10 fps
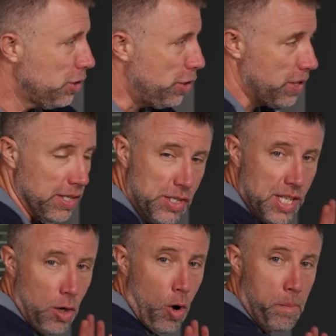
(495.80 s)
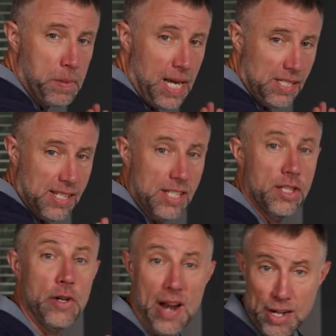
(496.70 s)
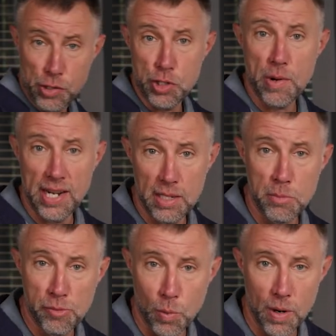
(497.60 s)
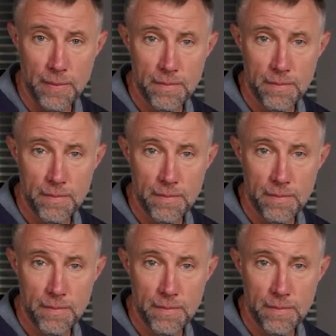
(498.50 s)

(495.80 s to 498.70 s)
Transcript: so you can see the whole process that you're actually training them for.